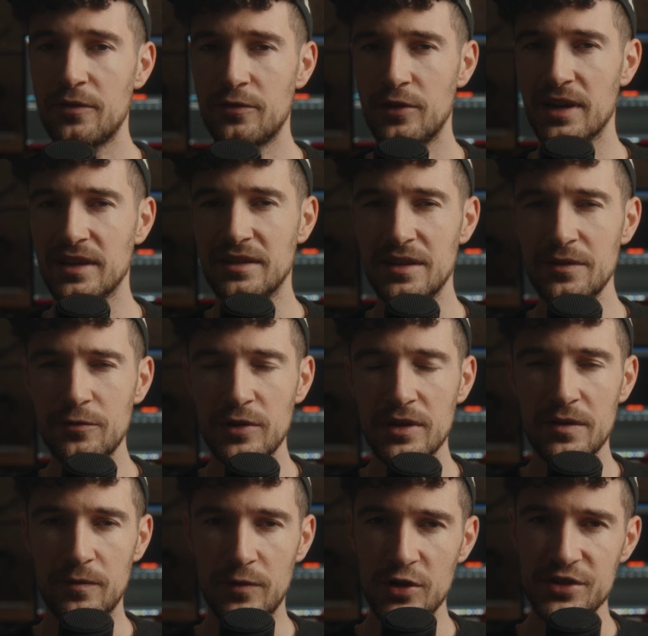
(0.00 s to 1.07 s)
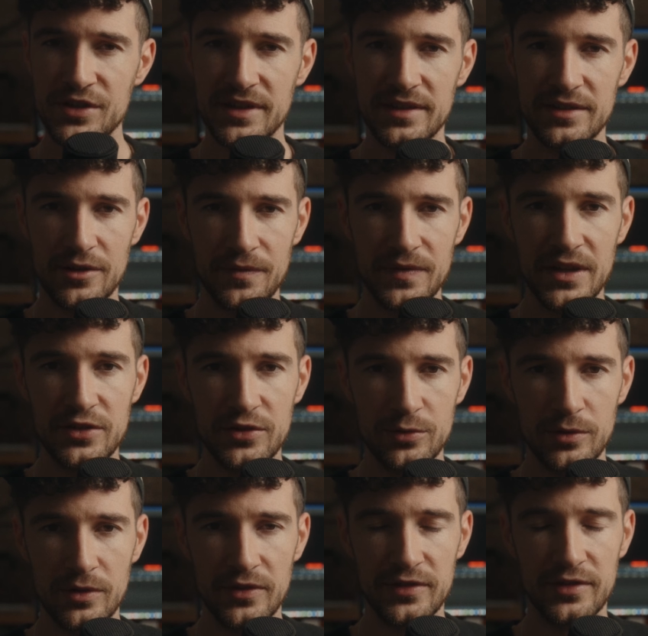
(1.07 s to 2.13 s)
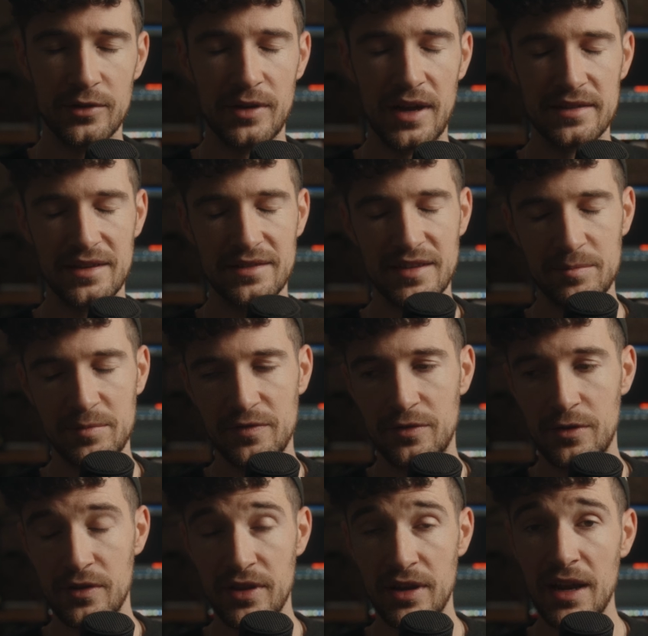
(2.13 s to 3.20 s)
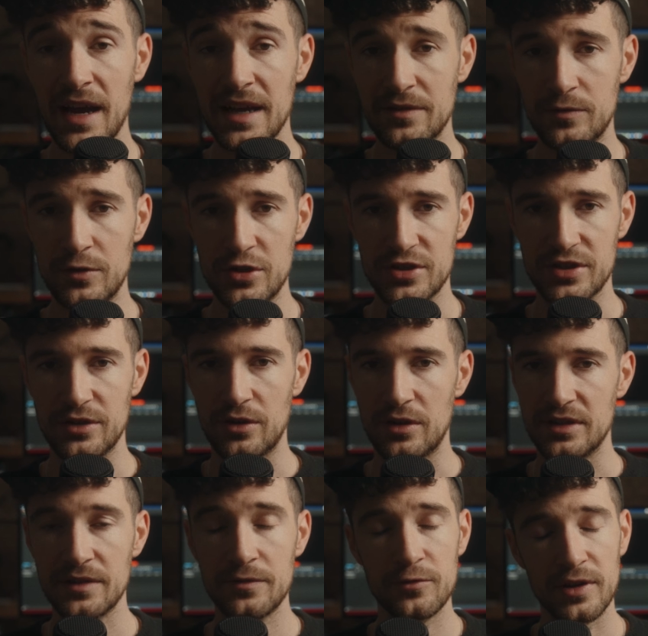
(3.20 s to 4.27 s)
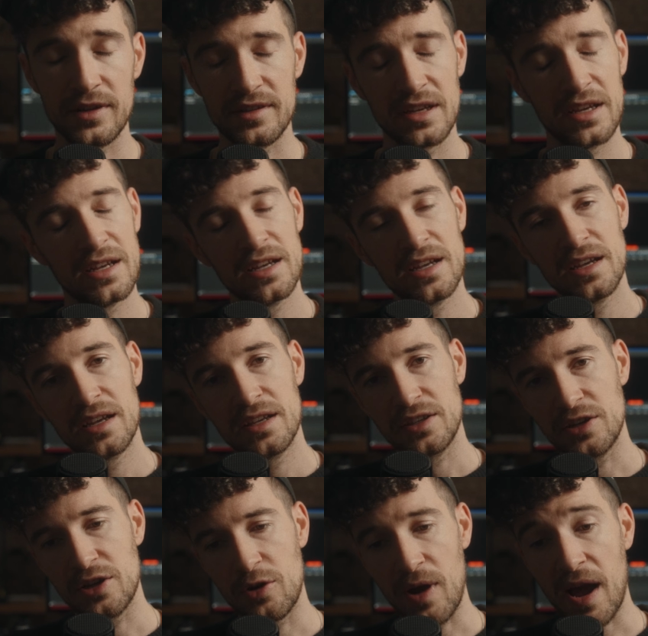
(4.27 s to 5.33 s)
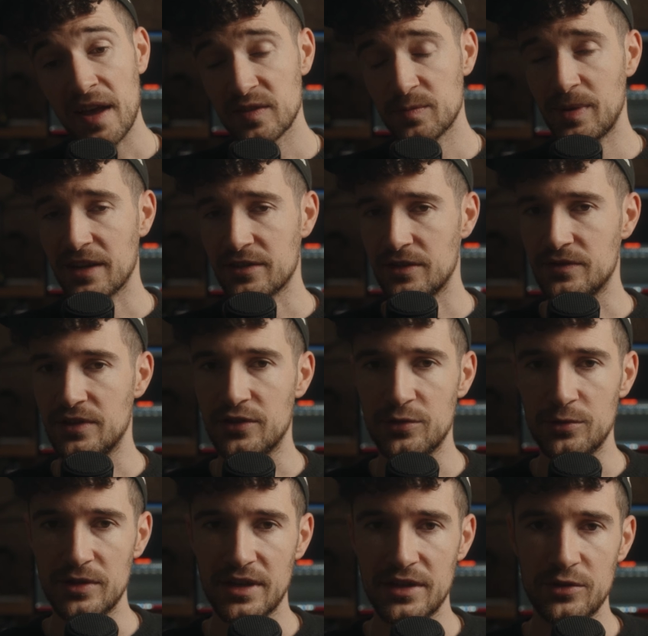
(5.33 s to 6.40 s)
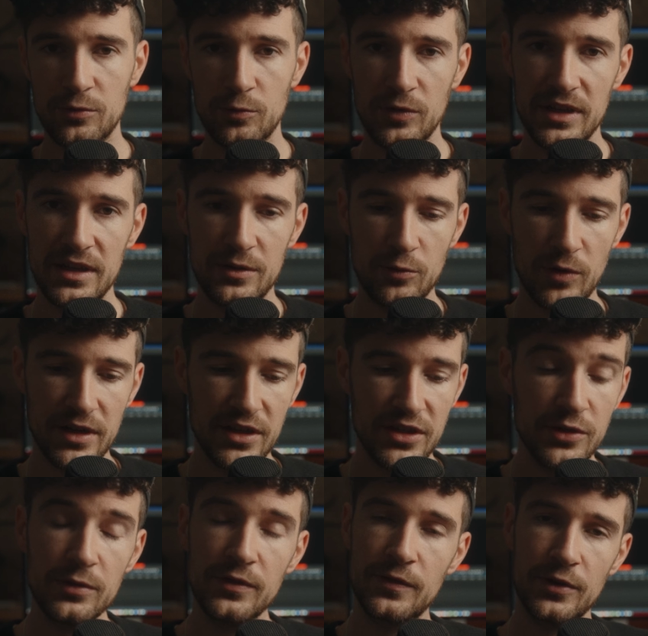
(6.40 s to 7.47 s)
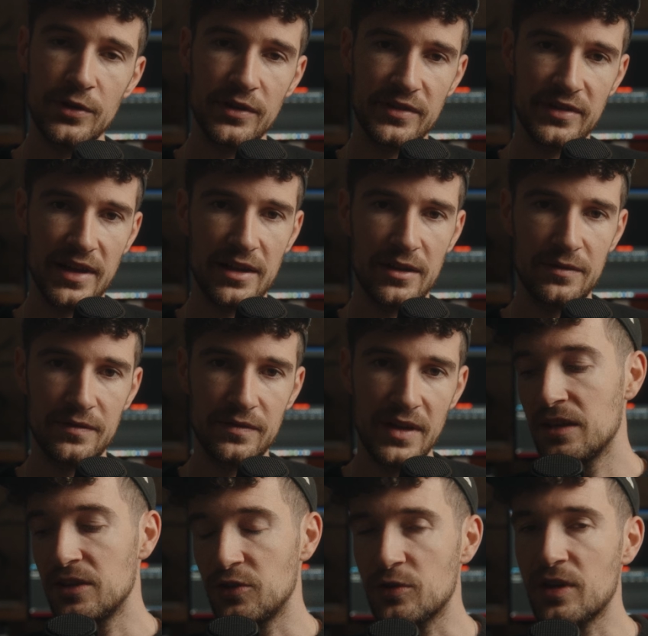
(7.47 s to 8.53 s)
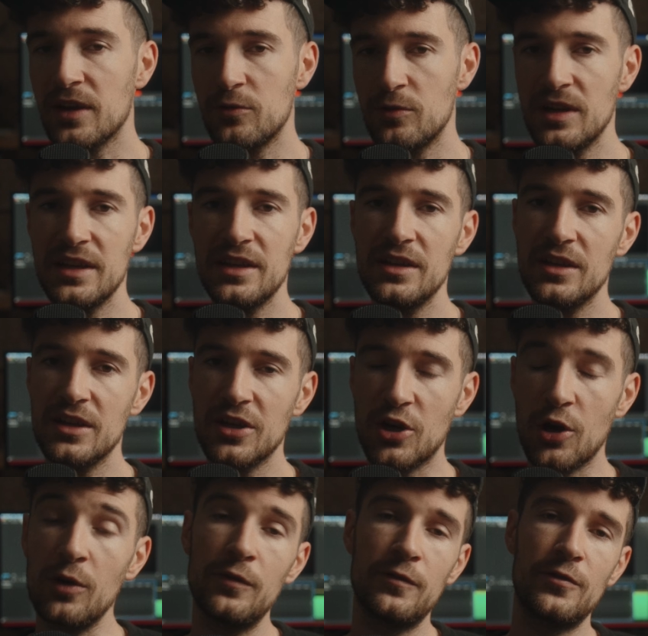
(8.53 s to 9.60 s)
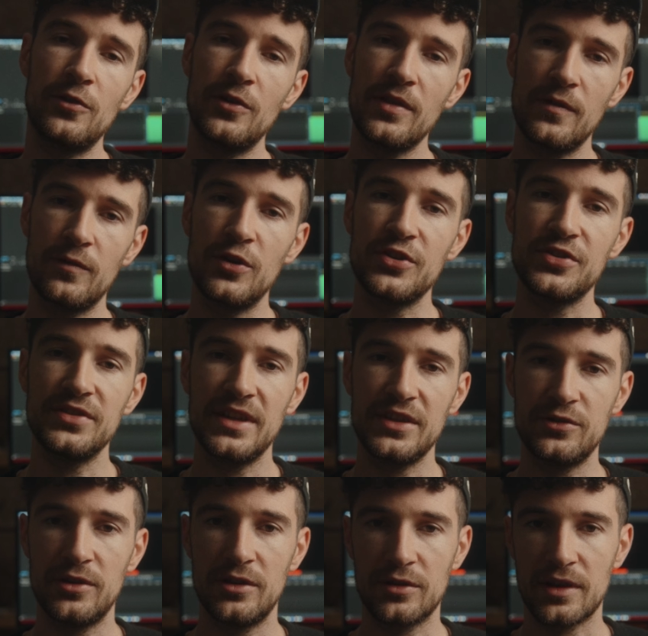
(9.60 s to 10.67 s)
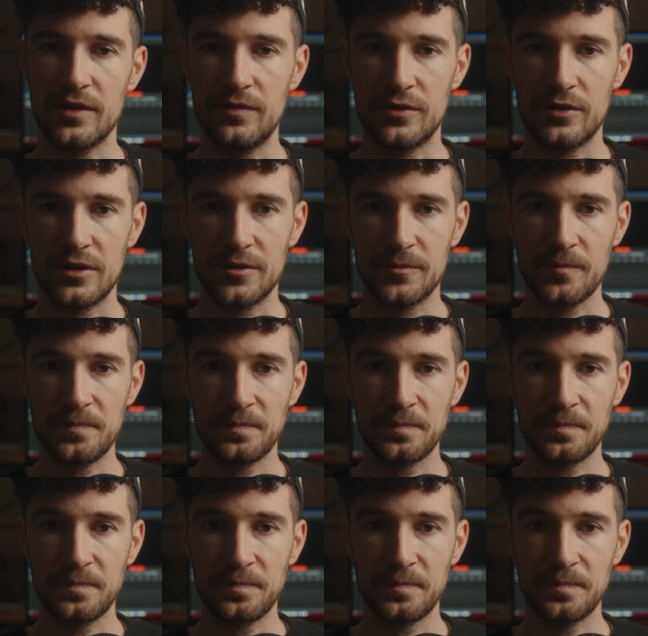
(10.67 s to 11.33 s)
offering different versions of their tool, so as I said before, the light version or different aspects of the tool that you really want to use for yourself, you can really go for the version that you are looking for.